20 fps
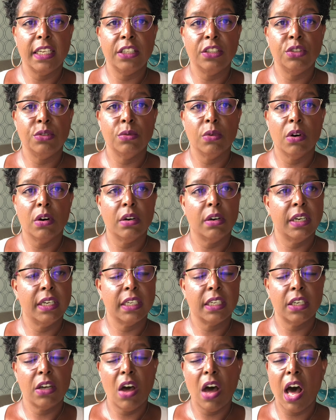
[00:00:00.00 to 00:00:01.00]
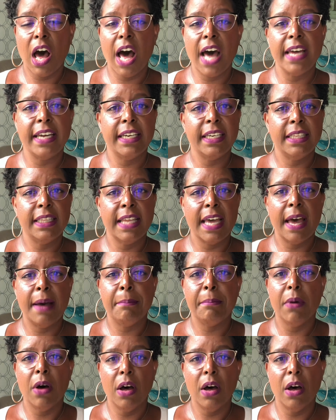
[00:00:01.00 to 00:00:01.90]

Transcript: And you are caught in that